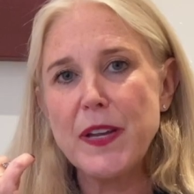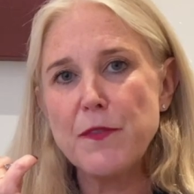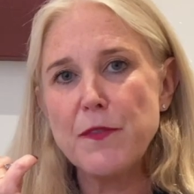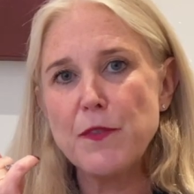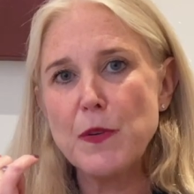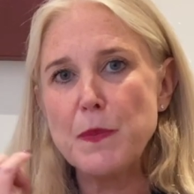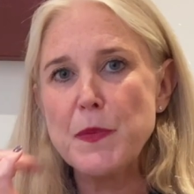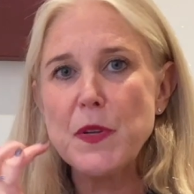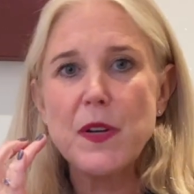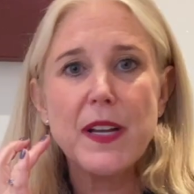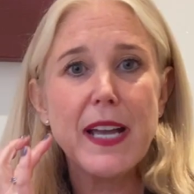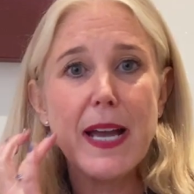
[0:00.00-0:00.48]

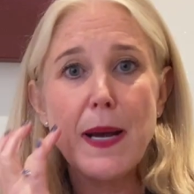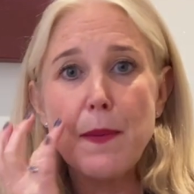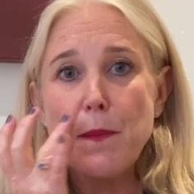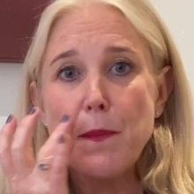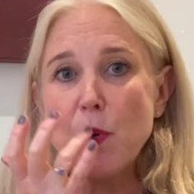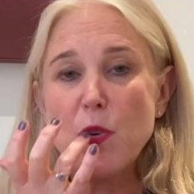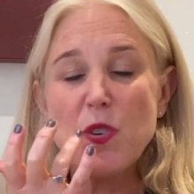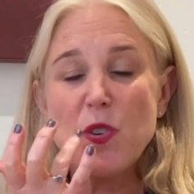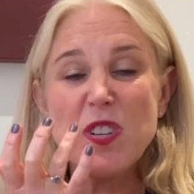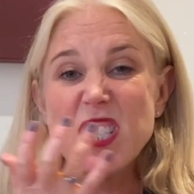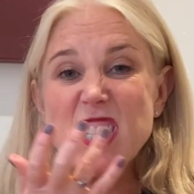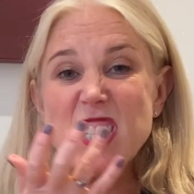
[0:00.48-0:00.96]
from your gum,
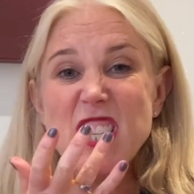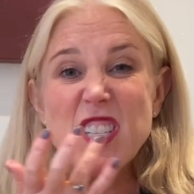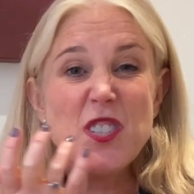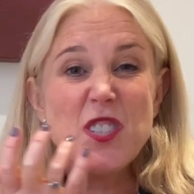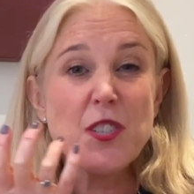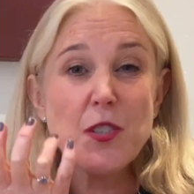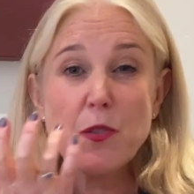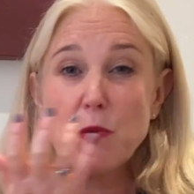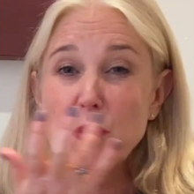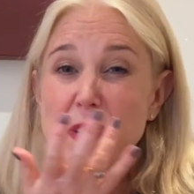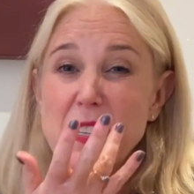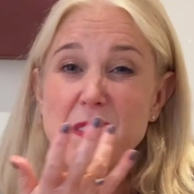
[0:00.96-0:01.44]
or a
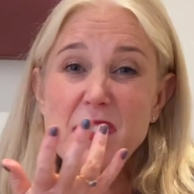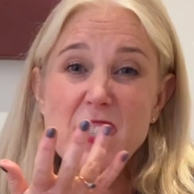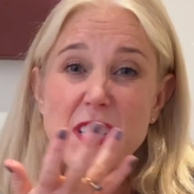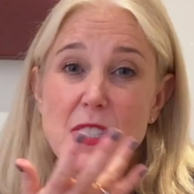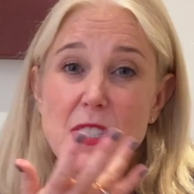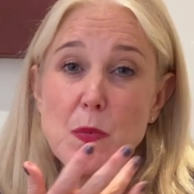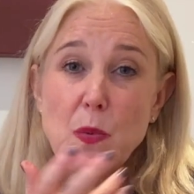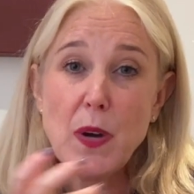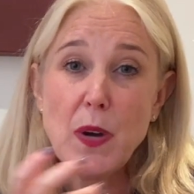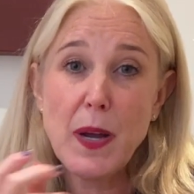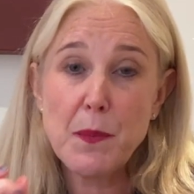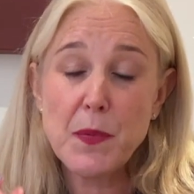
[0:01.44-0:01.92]
tissue, or you can just
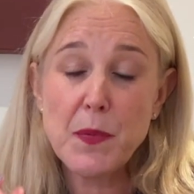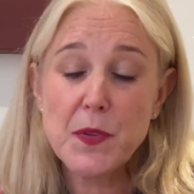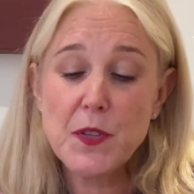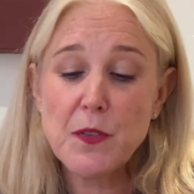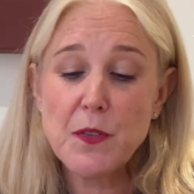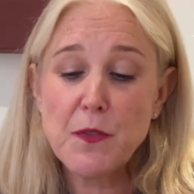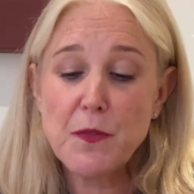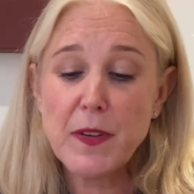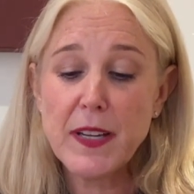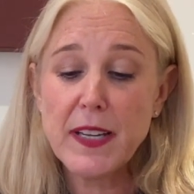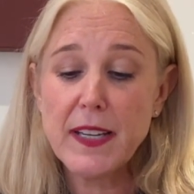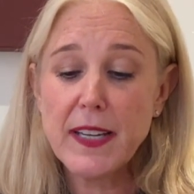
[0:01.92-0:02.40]
wipe with your
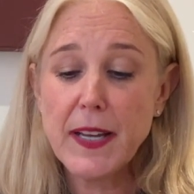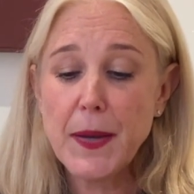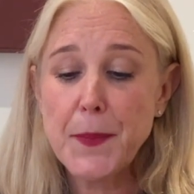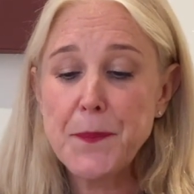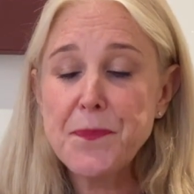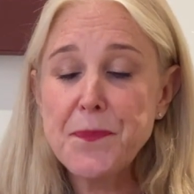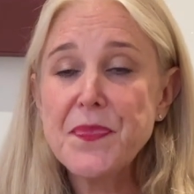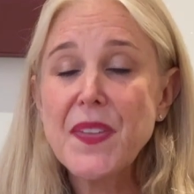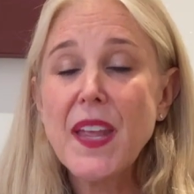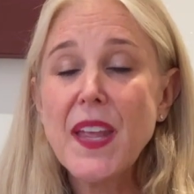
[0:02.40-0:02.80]
finger.